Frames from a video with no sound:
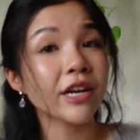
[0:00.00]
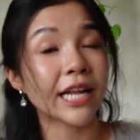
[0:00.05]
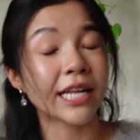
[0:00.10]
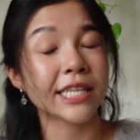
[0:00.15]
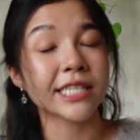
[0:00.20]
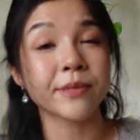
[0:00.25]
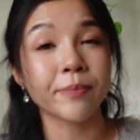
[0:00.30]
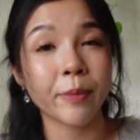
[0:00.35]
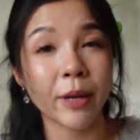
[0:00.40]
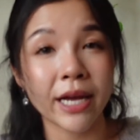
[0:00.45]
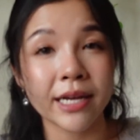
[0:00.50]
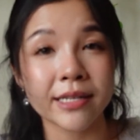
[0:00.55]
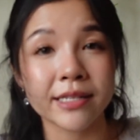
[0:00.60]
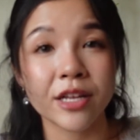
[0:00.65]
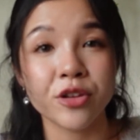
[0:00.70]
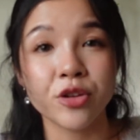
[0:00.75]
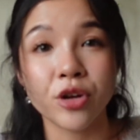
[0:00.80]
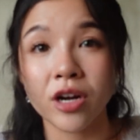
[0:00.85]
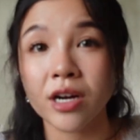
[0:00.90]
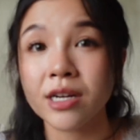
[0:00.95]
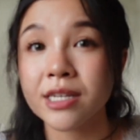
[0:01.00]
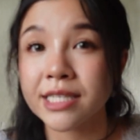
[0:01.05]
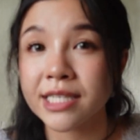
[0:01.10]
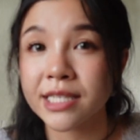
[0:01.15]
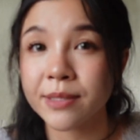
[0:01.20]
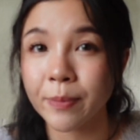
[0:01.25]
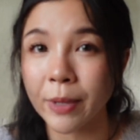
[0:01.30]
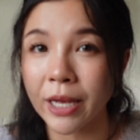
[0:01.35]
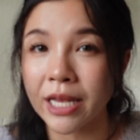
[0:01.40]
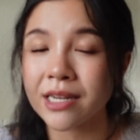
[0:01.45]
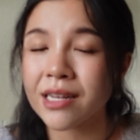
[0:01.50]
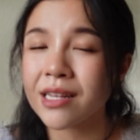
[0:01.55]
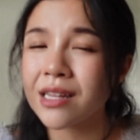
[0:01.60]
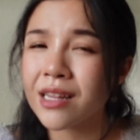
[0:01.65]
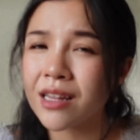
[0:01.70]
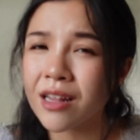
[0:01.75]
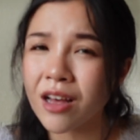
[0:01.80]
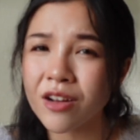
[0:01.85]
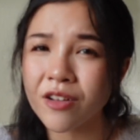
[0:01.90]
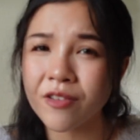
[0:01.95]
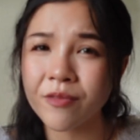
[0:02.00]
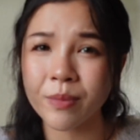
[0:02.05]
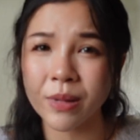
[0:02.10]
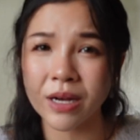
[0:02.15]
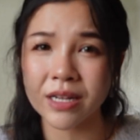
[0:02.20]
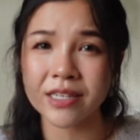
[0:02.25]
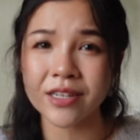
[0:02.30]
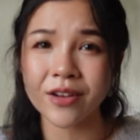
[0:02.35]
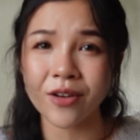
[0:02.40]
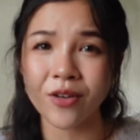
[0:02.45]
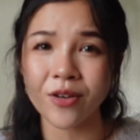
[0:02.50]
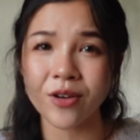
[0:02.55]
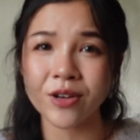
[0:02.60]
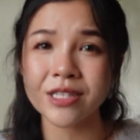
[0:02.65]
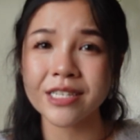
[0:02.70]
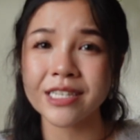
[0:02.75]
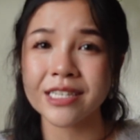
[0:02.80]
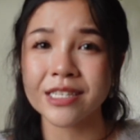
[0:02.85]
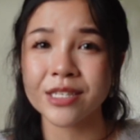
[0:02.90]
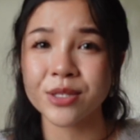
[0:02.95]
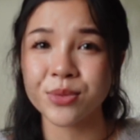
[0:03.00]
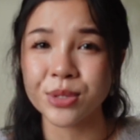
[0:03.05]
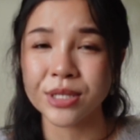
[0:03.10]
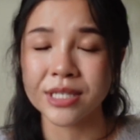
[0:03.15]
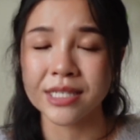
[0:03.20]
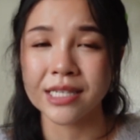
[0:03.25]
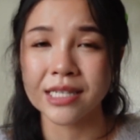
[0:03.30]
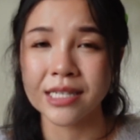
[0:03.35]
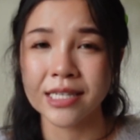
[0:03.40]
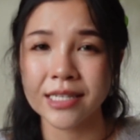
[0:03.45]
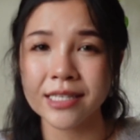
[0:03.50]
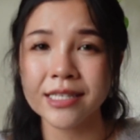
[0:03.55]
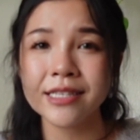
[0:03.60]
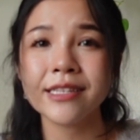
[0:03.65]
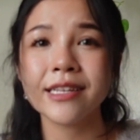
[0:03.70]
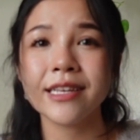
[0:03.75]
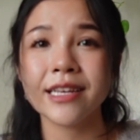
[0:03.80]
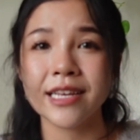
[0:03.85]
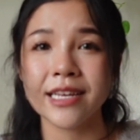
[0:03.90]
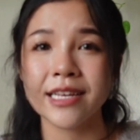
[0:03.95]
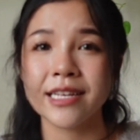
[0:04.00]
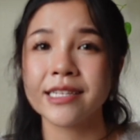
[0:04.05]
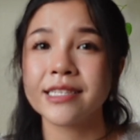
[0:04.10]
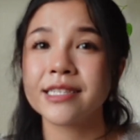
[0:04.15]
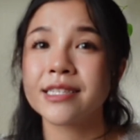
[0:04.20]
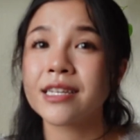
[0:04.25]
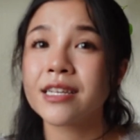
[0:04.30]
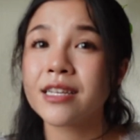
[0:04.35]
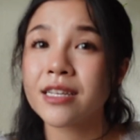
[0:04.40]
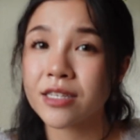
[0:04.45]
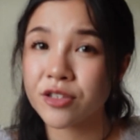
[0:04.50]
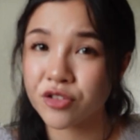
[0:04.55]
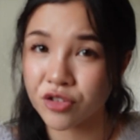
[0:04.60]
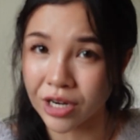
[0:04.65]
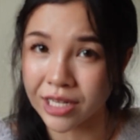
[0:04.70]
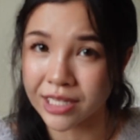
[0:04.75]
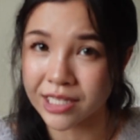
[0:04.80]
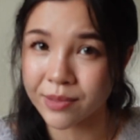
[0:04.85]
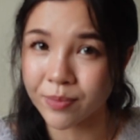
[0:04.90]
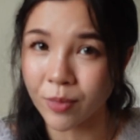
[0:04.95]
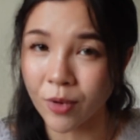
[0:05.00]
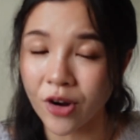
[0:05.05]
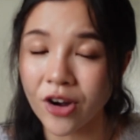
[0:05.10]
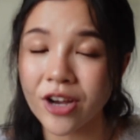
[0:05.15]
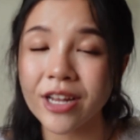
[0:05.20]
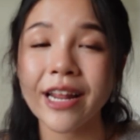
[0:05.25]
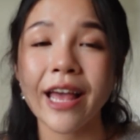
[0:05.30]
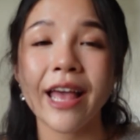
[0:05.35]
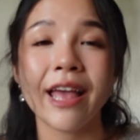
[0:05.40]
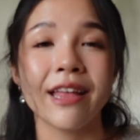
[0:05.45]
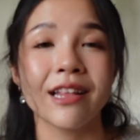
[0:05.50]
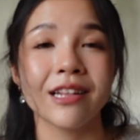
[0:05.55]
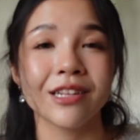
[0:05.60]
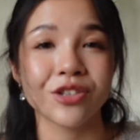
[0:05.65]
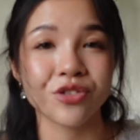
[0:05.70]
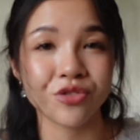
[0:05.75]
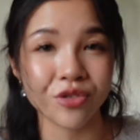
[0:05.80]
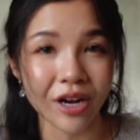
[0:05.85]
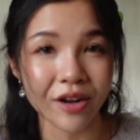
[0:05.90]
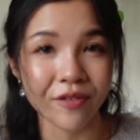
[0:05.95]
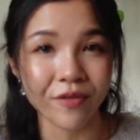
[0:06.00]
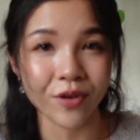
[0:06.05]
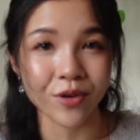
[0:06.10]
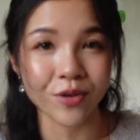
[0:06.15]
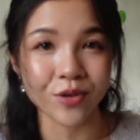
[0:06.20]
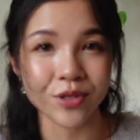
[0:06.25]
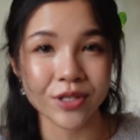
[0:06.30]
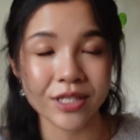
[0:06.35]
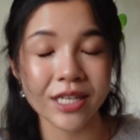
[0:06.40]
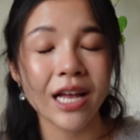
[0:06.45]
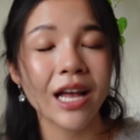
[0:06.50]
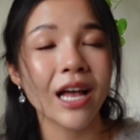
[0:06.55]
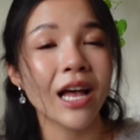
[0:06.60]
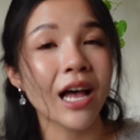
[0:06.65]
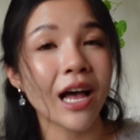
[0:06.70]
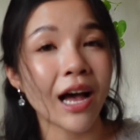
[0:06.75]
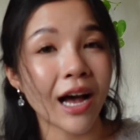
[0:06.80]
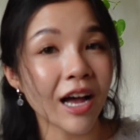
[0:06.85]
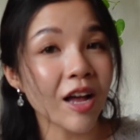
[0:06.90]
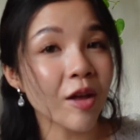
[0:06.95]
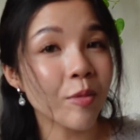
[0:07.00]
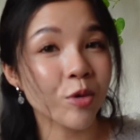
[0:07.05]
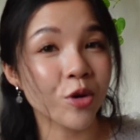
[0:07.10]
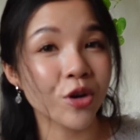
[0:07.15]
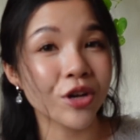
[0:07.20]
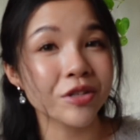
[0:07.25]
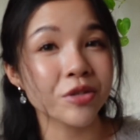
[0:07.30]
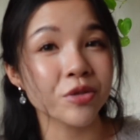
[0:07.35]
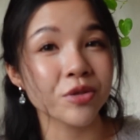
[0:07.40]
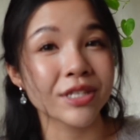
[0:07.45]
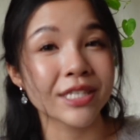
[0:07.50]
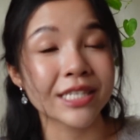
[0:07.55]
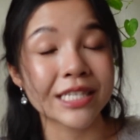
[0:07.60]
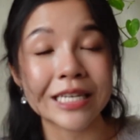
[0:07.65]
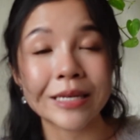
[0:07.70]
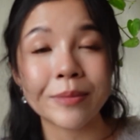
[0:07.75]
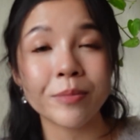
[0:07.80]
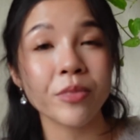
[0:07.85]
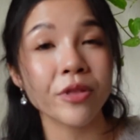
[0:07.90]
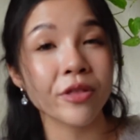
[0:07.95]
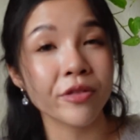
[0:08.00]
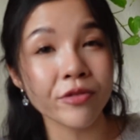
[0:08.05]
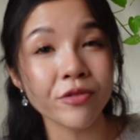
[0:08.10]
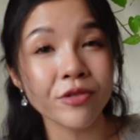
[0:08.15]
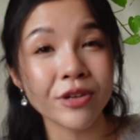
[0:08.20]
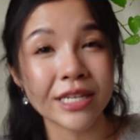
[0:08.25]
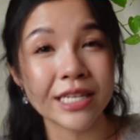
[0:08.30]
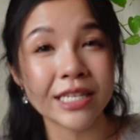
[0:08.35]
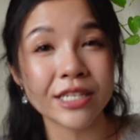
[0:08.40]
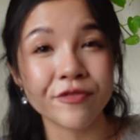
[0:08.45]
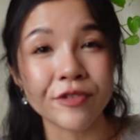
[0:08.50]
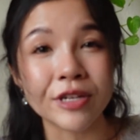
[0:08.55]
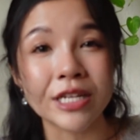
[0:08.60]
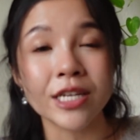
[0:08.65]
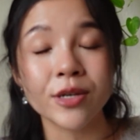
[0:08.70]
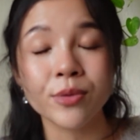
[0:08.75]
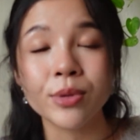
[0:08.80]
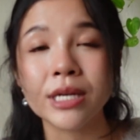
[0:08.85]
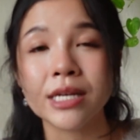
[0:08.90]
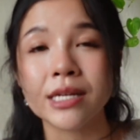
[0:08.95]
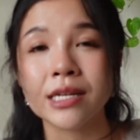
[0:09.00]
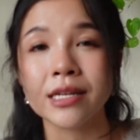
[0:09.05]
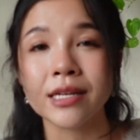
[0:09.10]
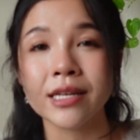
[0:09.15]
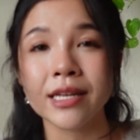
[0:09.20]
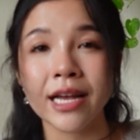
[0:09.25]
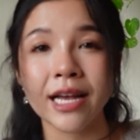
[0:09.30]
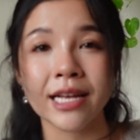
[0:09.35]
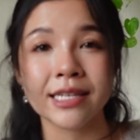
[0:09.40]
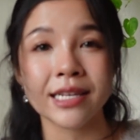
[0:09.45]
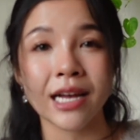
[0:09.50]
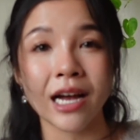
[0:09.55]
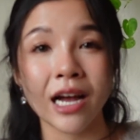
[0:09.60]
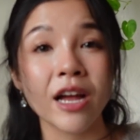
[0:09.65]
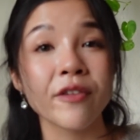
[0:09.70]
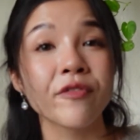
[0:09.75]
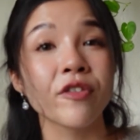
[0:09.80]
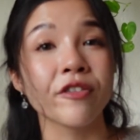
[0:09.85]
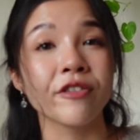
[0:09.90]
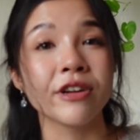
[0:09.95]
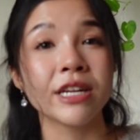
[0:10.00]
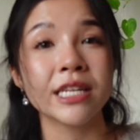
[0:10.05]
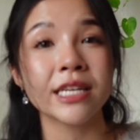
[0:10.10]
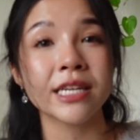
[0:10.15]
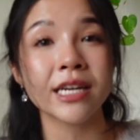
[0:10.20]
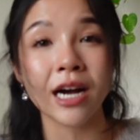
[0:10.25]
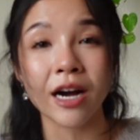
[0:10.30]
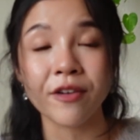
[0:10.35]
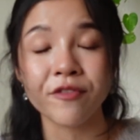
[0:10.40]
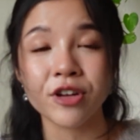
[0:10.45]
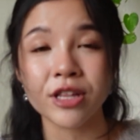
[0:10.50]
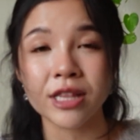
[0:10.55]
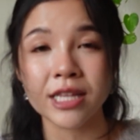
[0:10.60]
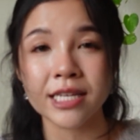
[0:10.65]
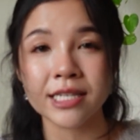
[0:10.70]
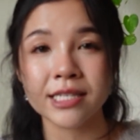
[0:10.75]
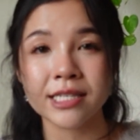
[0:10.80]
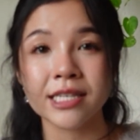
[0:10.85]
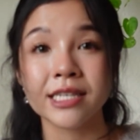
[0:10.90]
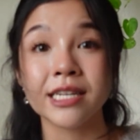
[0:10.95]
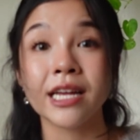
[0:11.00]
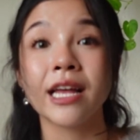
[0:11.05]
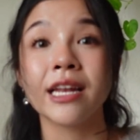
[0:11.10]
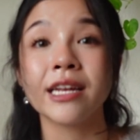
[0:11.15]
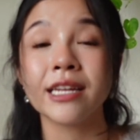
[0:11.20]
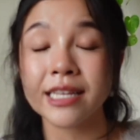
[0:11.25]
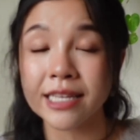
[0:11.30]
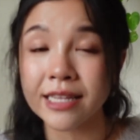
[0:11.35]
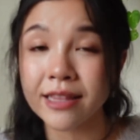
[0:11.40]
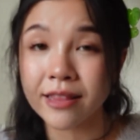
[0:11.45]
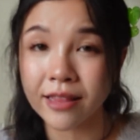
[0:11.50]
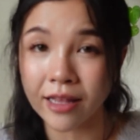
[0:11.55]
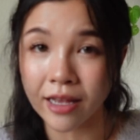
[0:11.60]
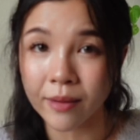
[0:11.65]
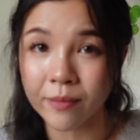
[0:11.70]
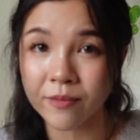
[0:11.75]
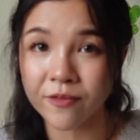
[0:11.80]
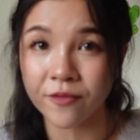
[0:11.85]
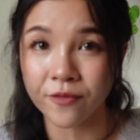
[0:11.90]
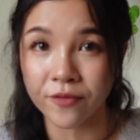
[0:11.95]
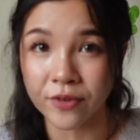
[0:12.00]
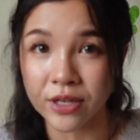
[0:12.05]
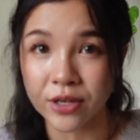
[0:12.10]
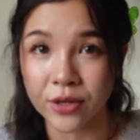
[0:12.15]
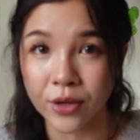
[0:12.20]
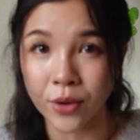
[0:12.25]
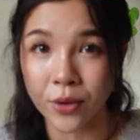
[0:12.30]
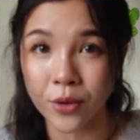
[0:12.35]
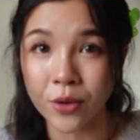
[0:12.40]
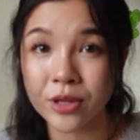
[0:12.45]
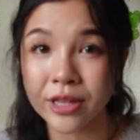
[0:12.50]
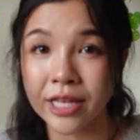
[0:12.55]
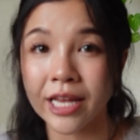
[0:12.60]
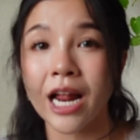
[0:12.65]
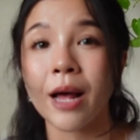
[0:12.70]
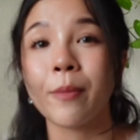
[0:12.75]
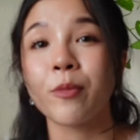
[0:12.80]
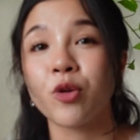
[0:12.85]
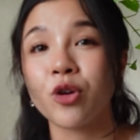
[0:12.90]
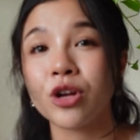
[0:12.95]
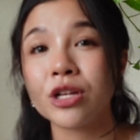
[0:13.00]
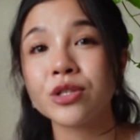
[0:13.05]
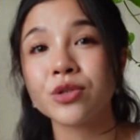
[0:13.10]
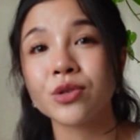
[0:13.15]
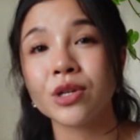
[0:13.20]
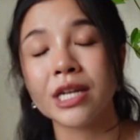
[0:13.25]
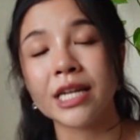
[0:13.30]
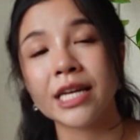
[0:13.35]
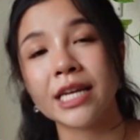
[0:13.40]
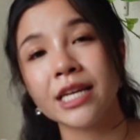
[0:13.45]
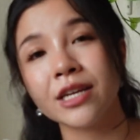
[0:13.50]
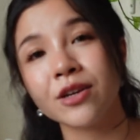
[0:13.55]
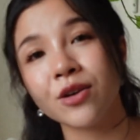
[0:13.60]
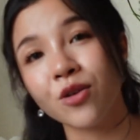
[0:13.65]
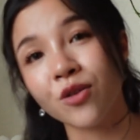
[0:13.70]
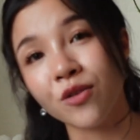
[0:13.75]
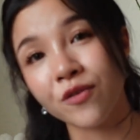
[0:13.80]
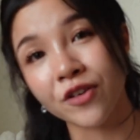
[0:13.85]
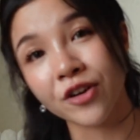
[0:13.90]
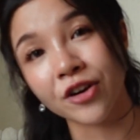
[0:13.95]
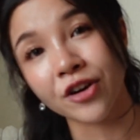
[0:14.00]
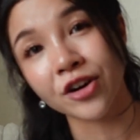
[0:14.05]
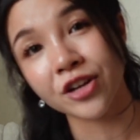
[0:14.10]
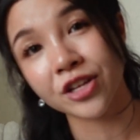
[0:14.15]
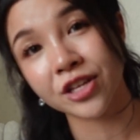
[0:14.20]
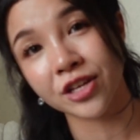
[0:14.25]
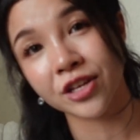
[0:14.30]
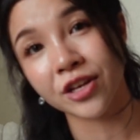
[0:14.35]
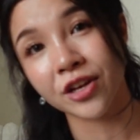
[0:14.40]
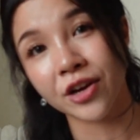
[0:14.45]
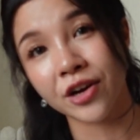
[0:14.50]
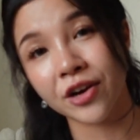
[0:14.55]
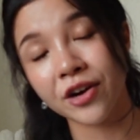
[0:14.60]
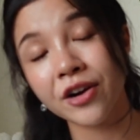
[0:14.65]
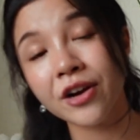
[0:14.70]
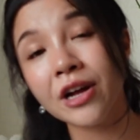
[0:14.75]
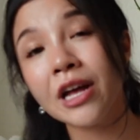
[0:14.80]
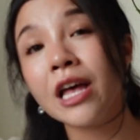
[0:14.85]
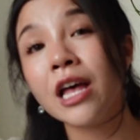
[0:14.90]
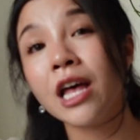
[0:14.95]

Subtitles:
aspect that you're gonna spend a lot of money on in Switzerland is transport and travels. I am going to skim through this really quickly as I have already covered this in an in-depth video that I'm going to link over here.